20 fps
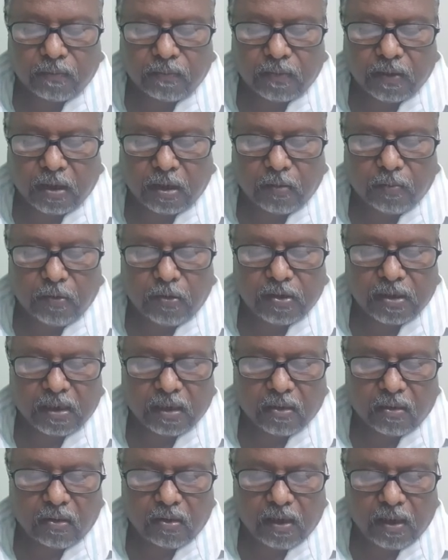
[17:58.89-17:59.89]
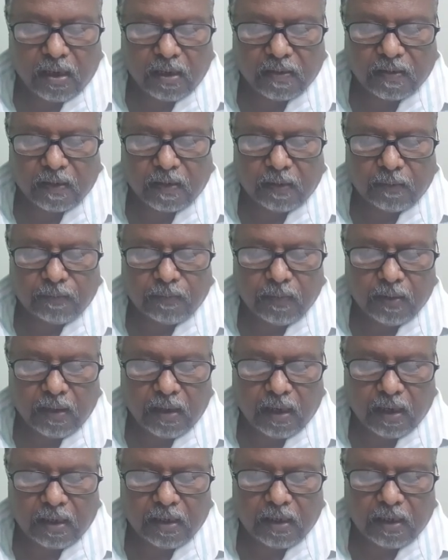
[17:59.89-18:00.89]
The lobules are called acini,
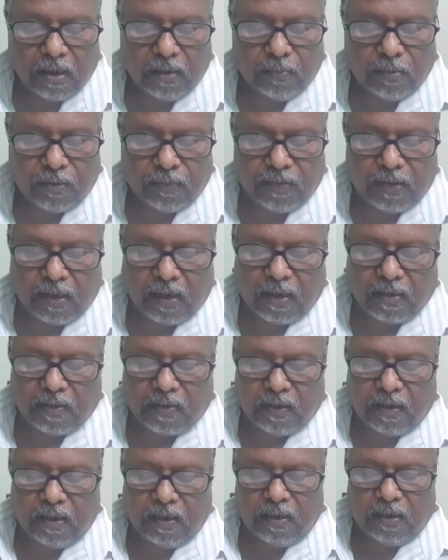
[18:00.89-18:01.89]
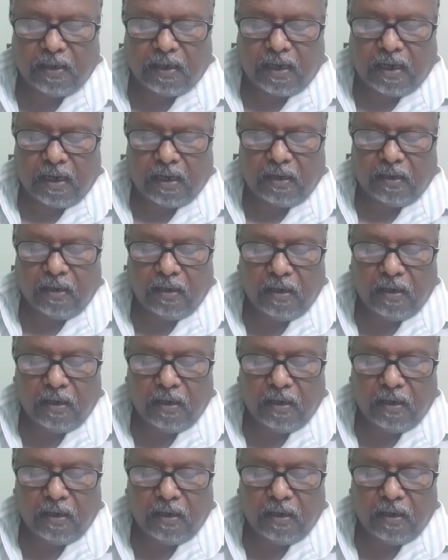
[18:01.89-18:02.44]
and in between the acini, the